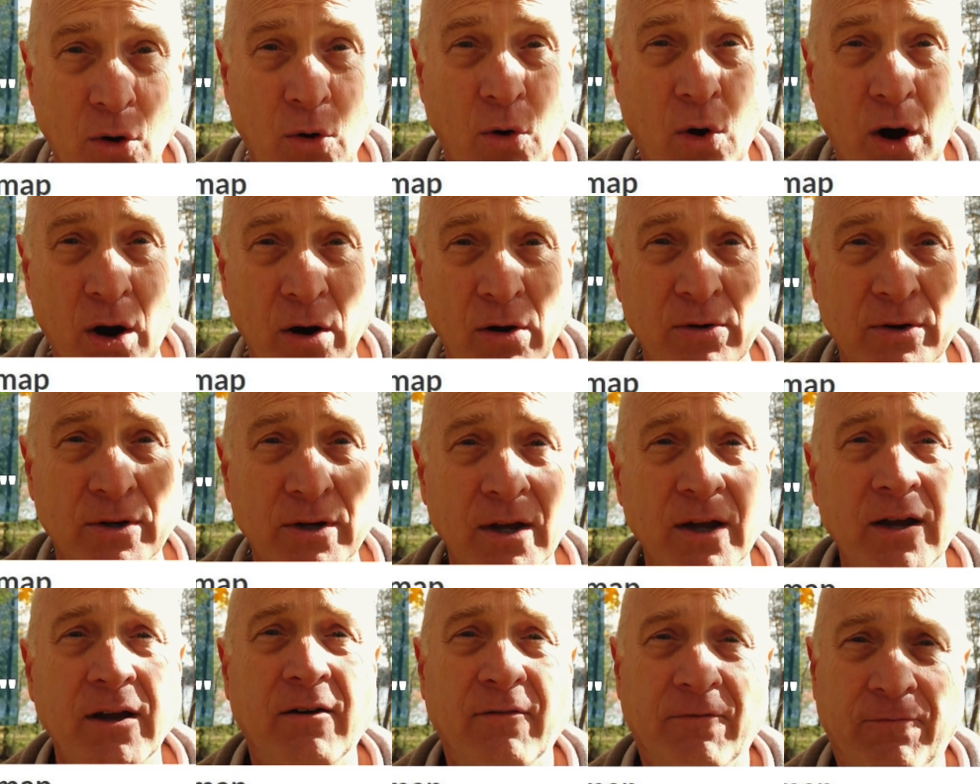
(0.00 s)
quote,
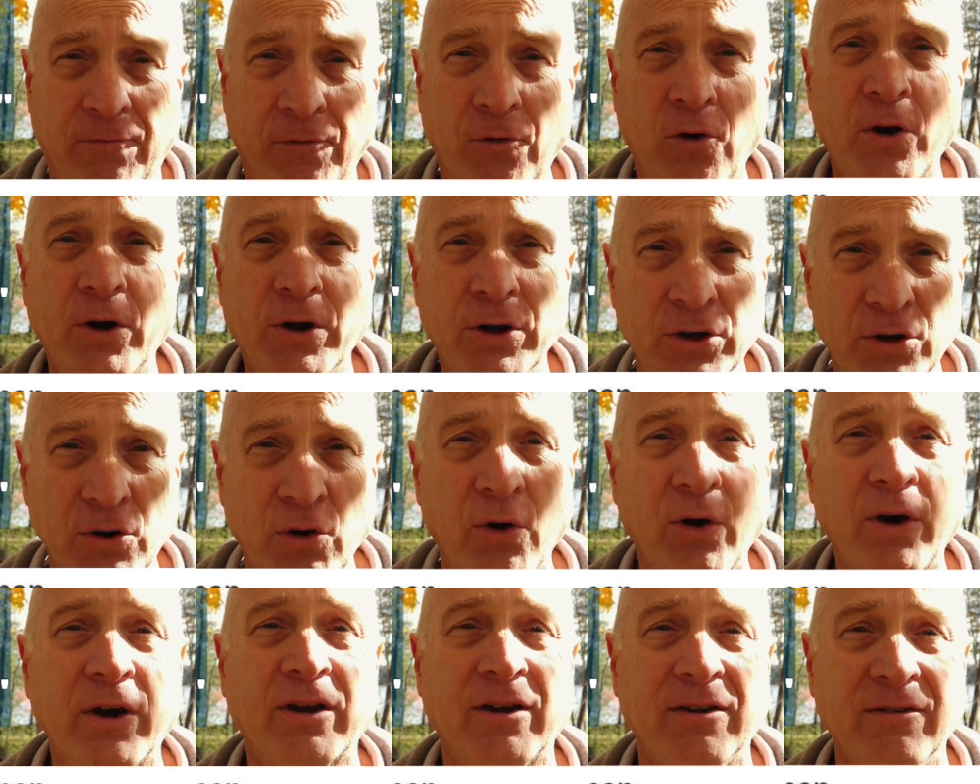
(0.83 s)
for
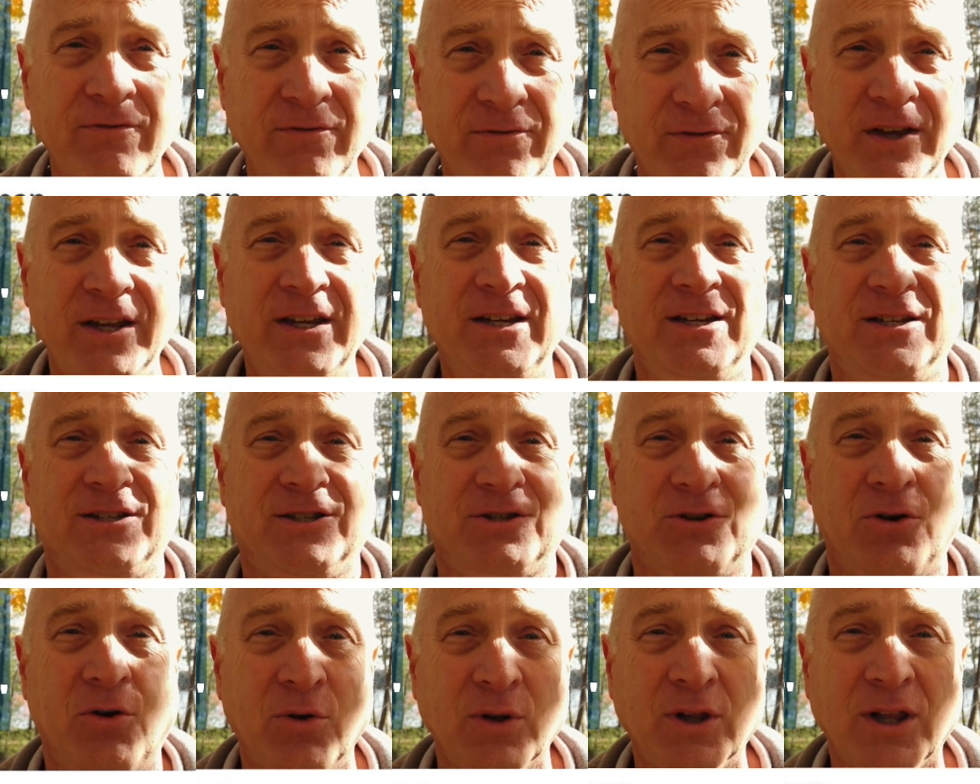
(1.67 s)
your
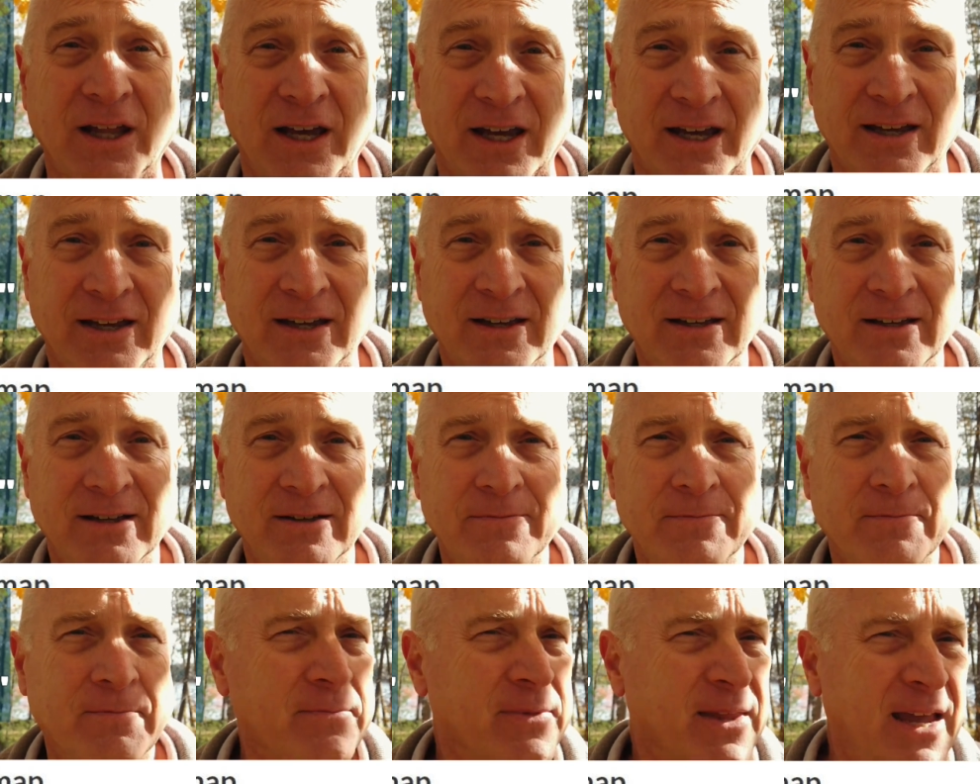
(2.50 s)
convenience only.
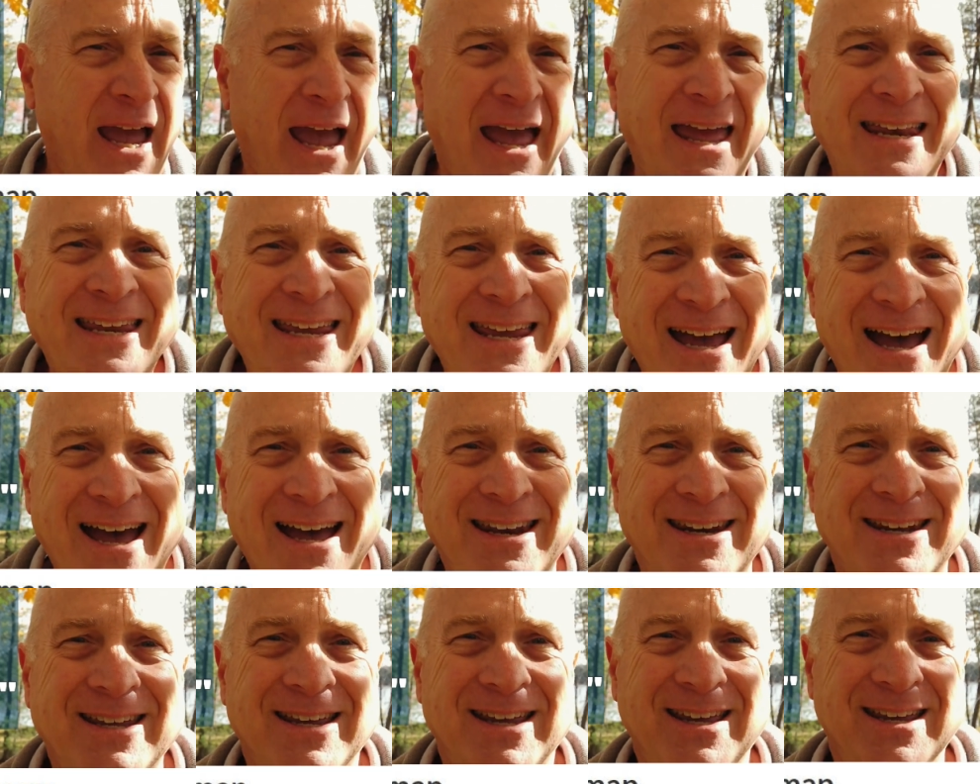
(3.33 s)
And
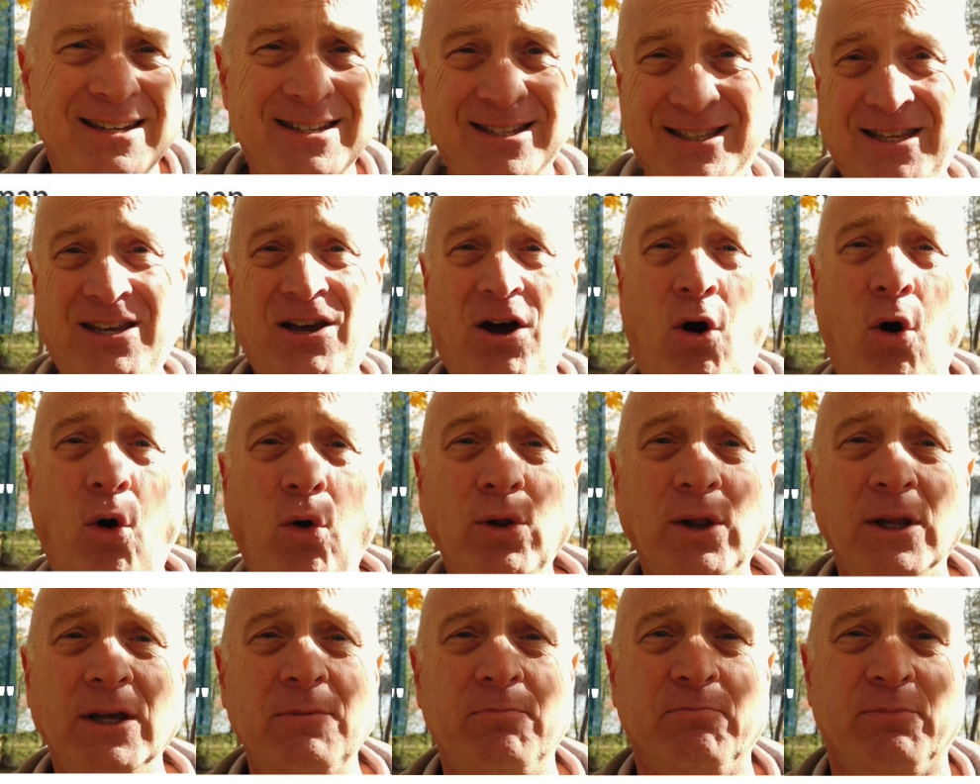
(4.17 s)
yet, it is the
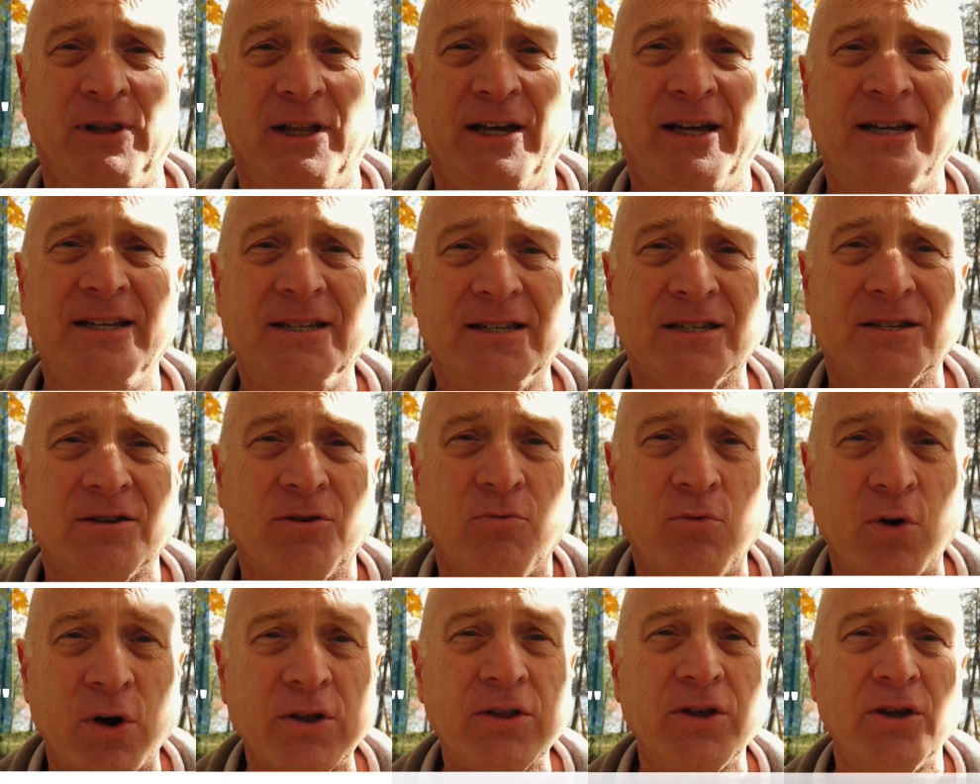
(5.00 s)
only place
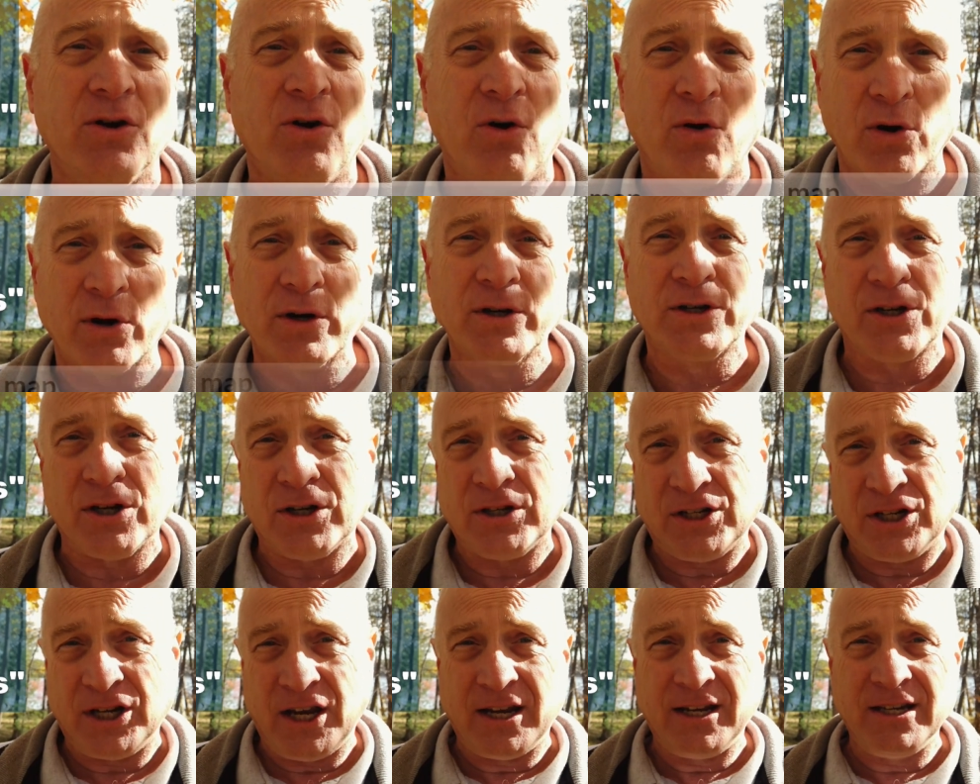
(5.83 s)
where the orange
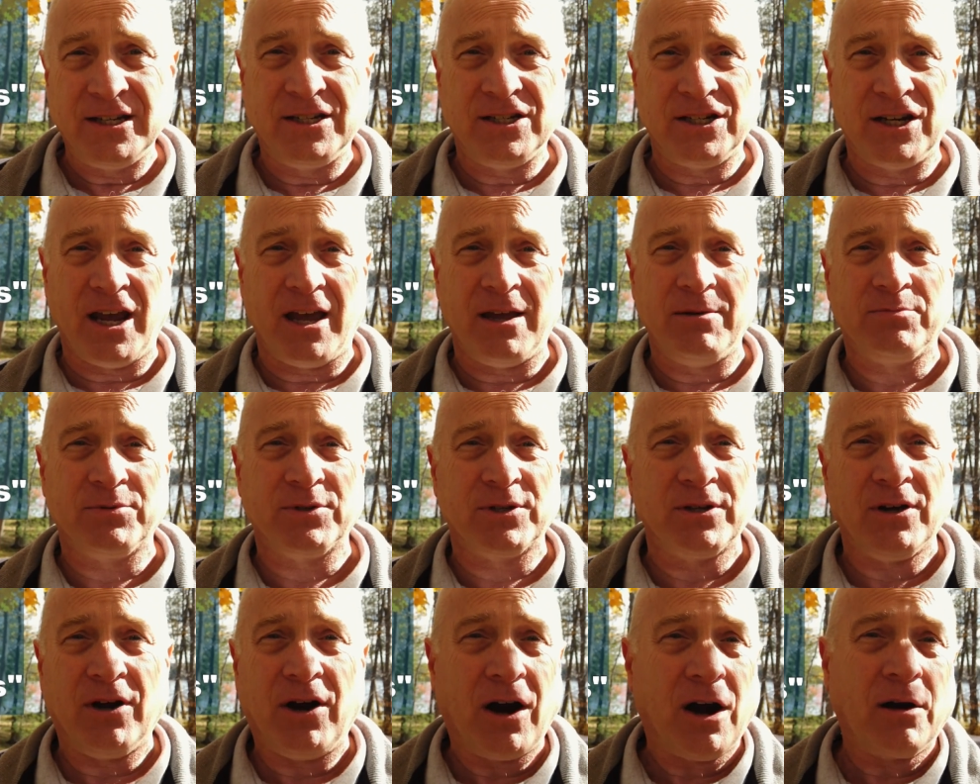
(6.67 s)
shaded
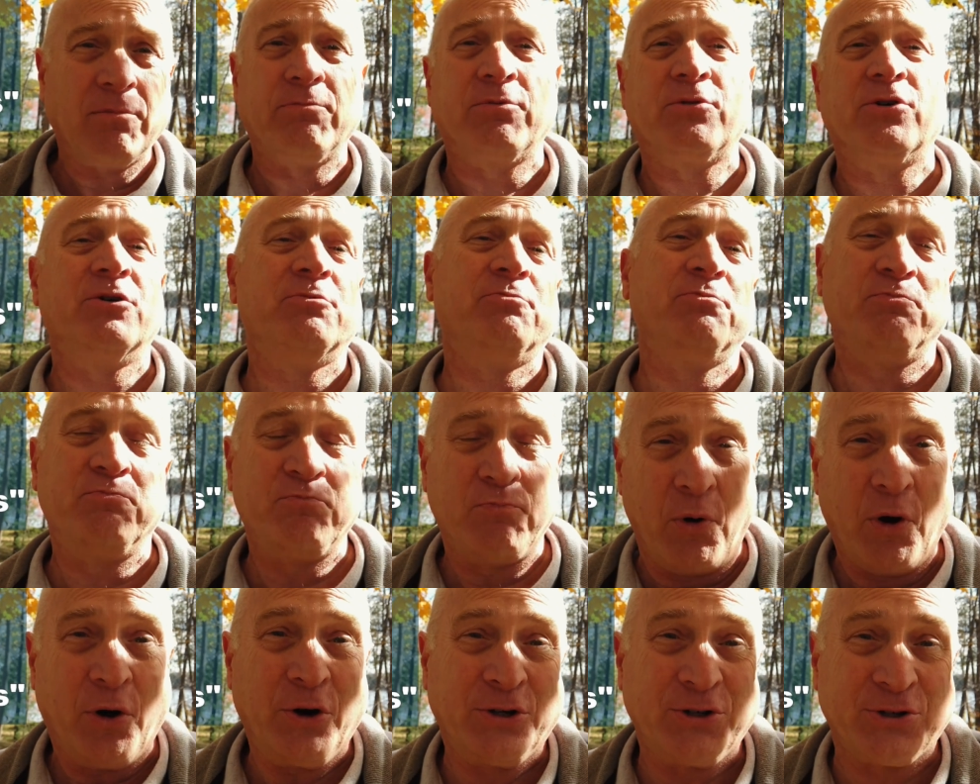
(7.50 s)
shapes are
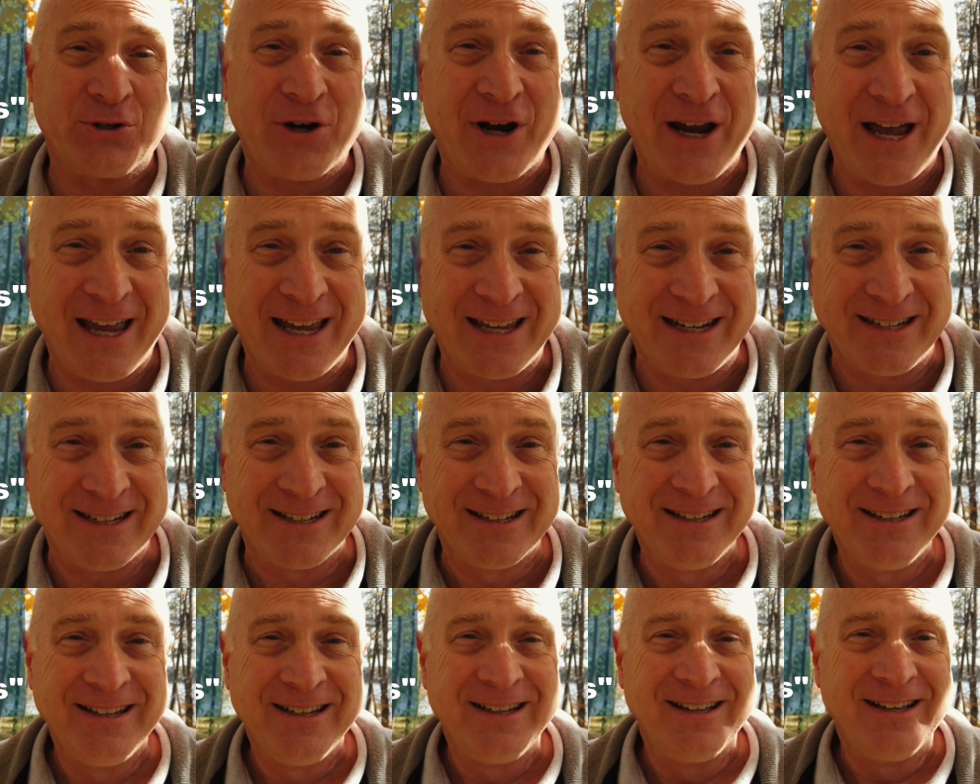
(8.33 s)
portrayed.
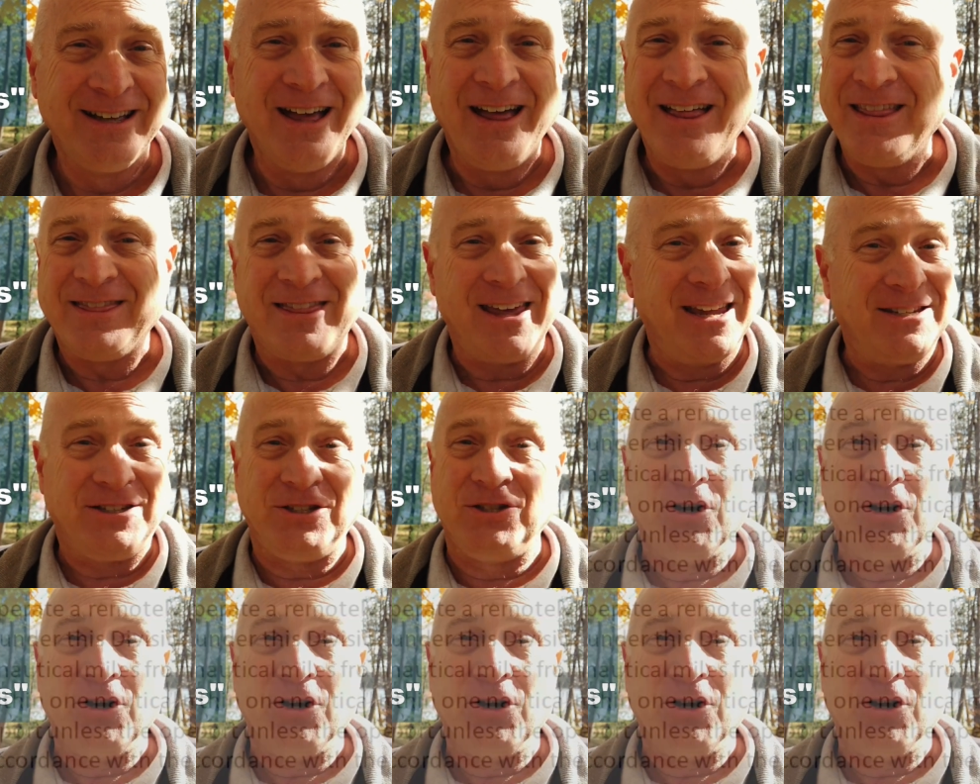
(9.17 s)
They